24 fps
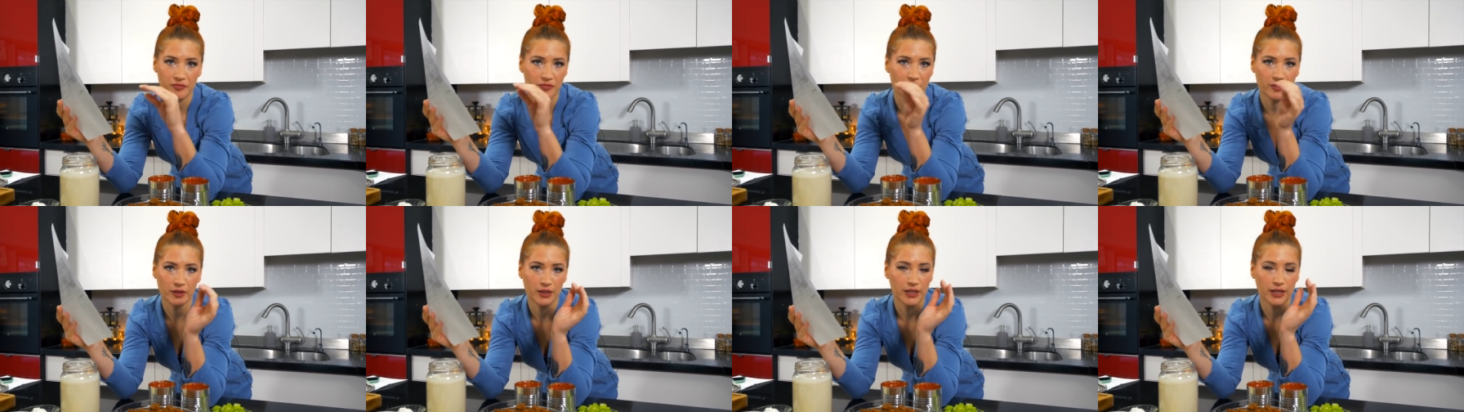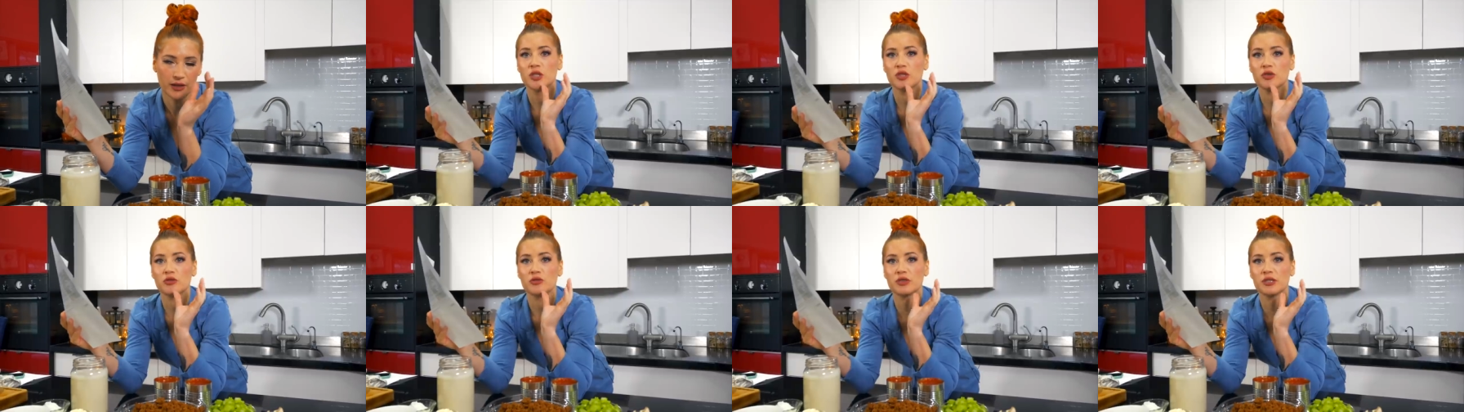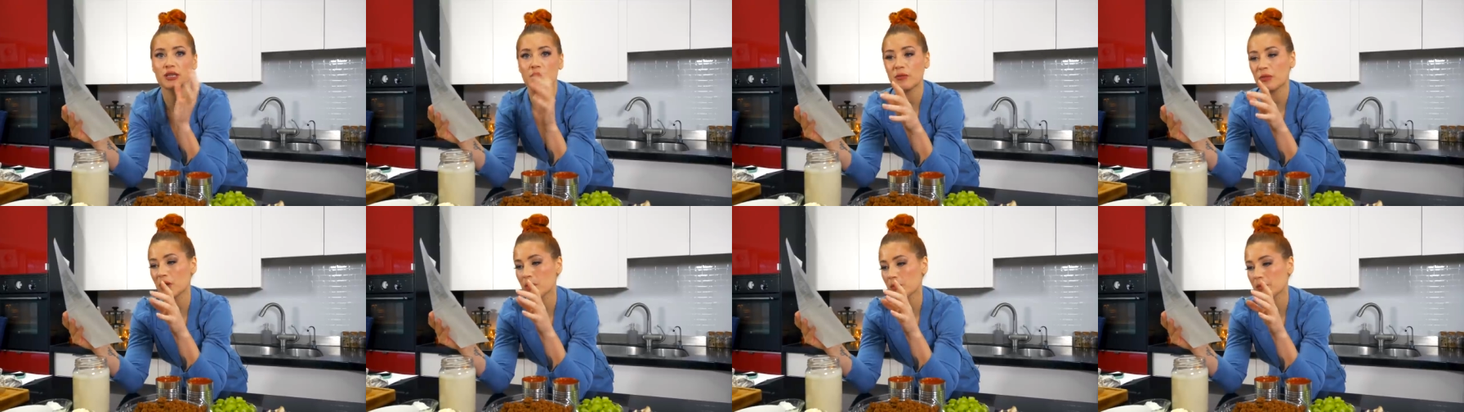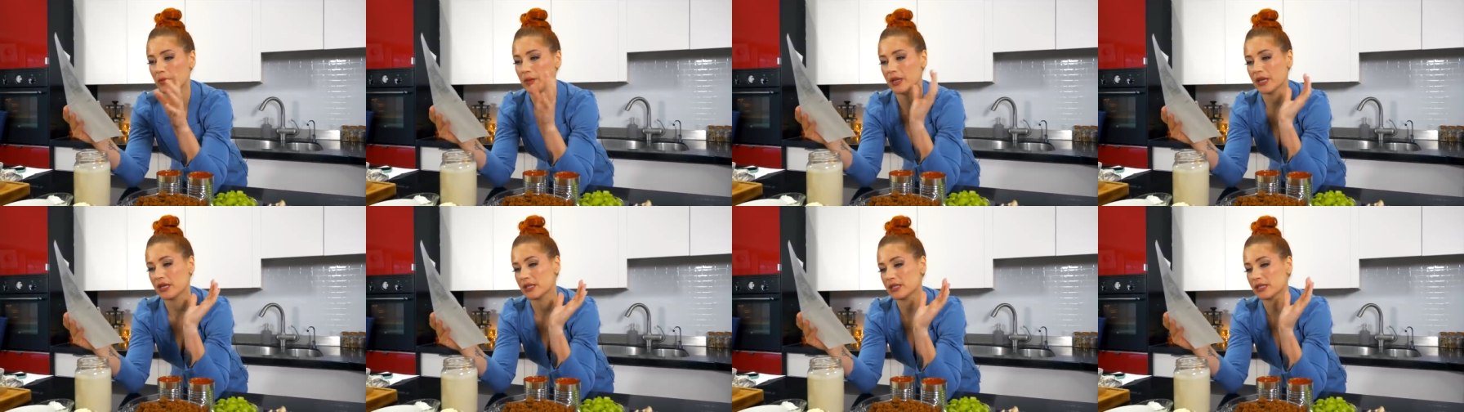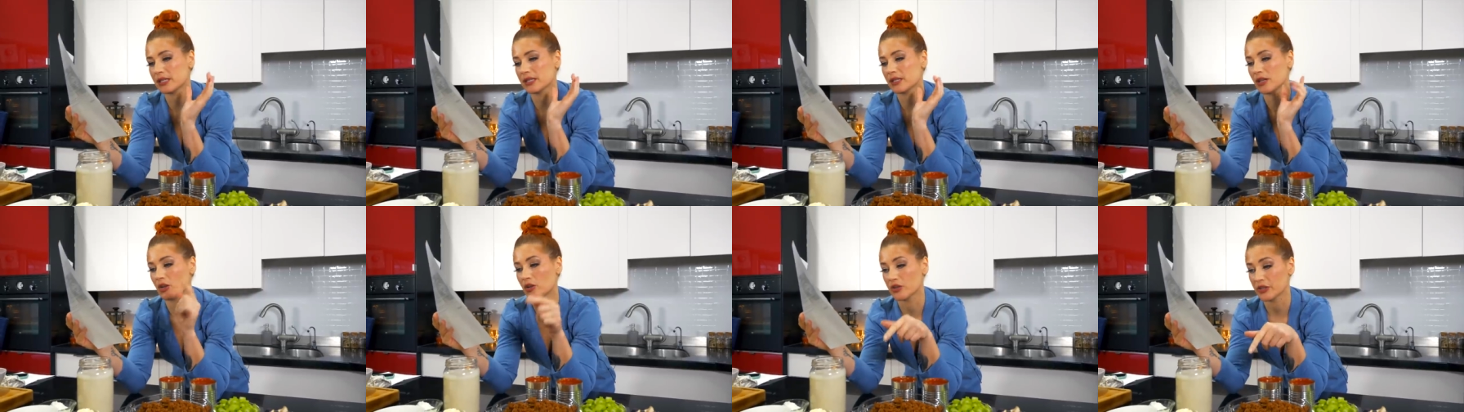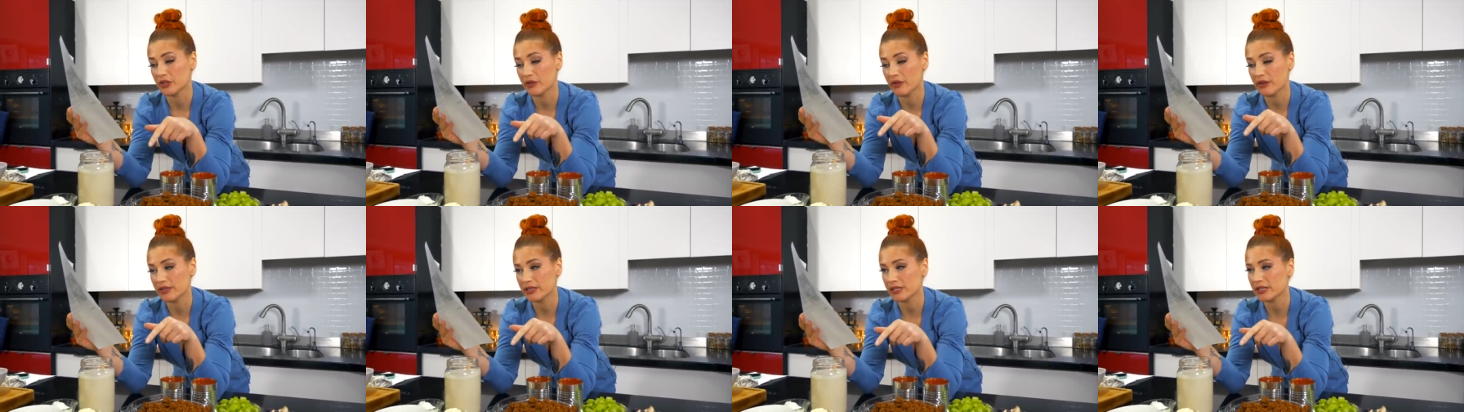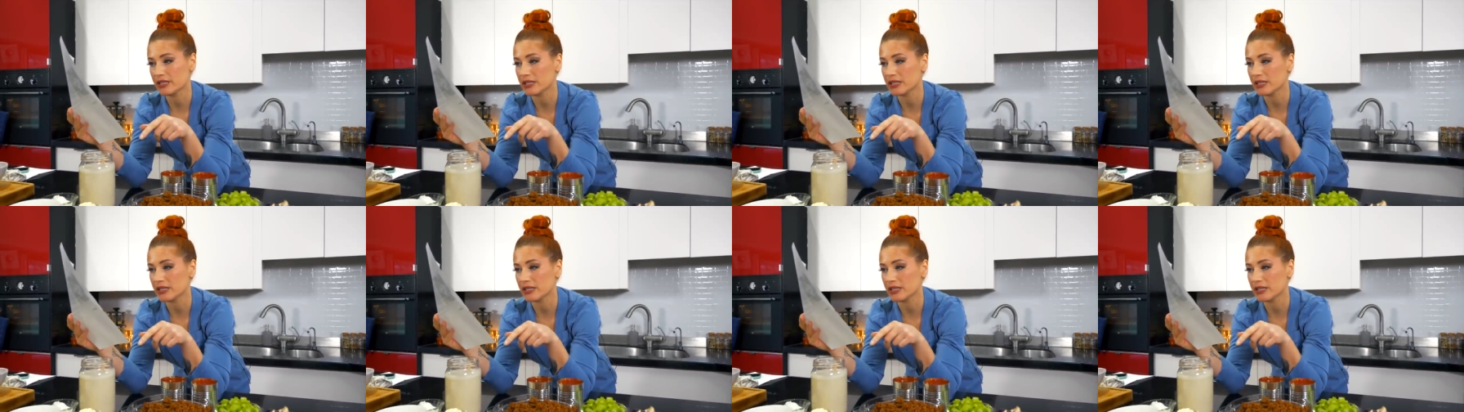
filling to simmer because this also has to